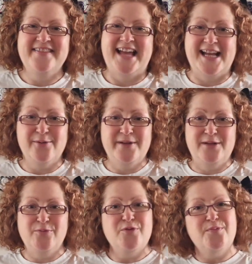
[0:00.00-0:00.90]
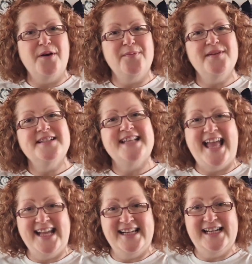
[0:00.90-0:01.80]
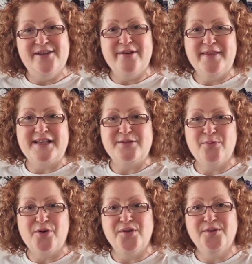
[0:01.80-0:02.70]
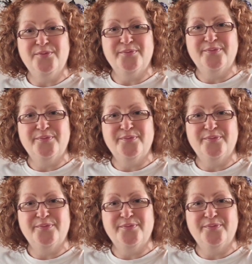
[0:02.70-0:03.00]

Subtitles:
down the Halloween wall poppers and clearing this wall.